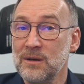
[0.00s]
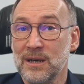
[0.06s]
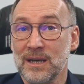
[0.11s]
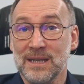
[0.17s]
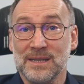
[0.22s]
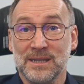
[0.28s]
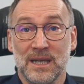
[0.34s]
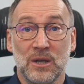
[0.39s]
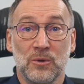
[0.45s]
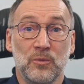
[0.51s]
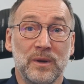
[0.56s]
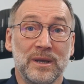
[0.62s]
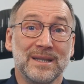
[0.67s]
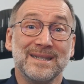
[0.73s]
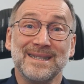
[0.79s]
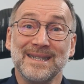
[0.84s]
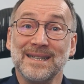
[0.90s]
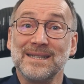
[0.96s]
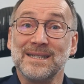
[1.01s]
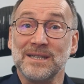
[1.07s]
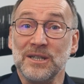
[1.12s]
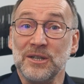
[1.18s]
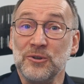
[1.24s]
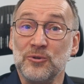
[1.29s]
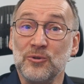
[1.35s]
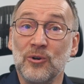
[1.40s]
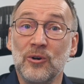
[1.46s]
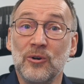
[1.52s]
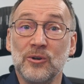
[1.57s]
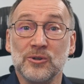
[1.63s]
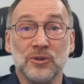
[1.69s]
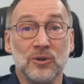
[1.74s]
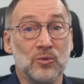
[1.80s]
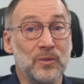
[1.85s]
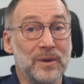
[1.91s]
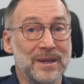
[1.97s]
let's say with 16 cores
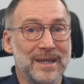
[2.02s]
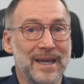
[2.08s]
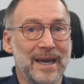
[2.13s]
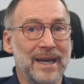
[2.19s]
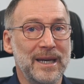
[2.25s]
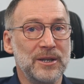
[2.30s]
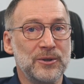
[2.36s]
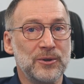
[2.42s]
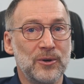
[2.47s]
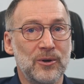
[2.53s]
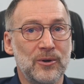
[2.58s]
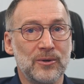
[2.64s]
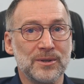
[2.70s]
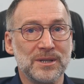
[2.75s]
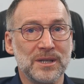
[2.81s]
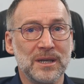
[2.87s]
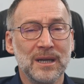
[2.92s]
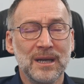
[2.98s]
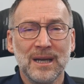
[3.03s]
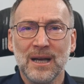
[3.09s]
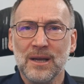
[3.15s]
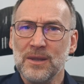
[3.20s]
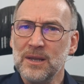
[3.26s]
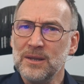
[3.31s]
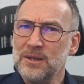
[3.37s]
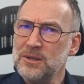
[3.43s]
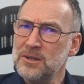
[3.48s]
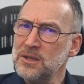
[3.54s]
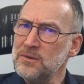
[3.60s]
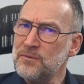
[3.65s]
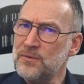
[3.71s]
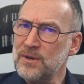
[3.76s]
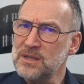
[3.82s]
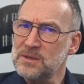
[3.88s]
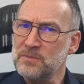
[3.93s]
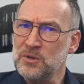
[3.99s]
or with 8 cores, then the
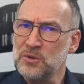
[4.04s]
difference